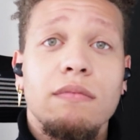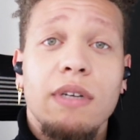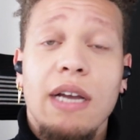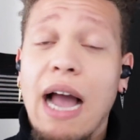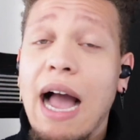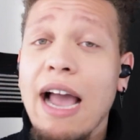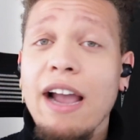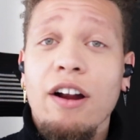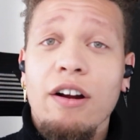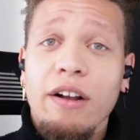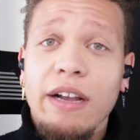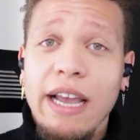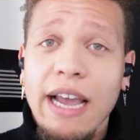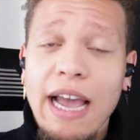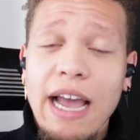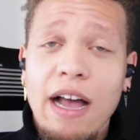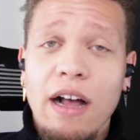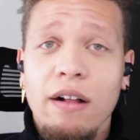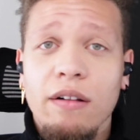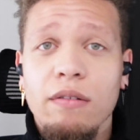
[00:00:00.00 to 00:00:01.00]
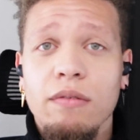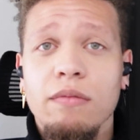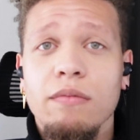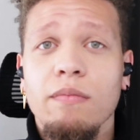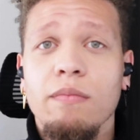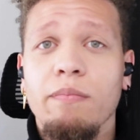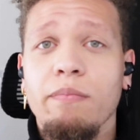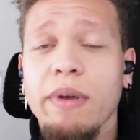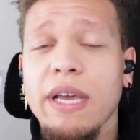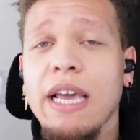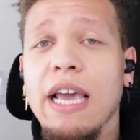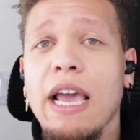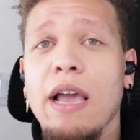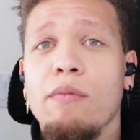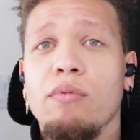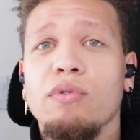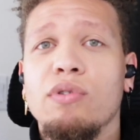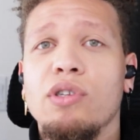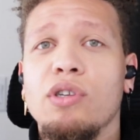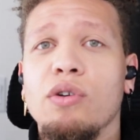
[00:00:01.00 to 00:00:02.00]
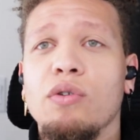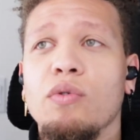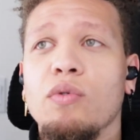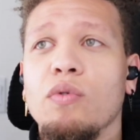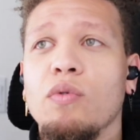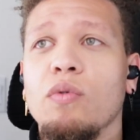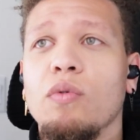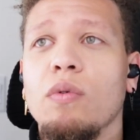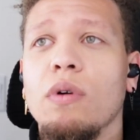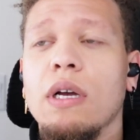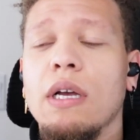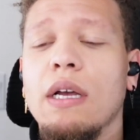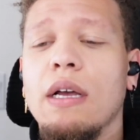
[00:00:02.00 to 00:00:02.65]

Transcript: guy or gal being able to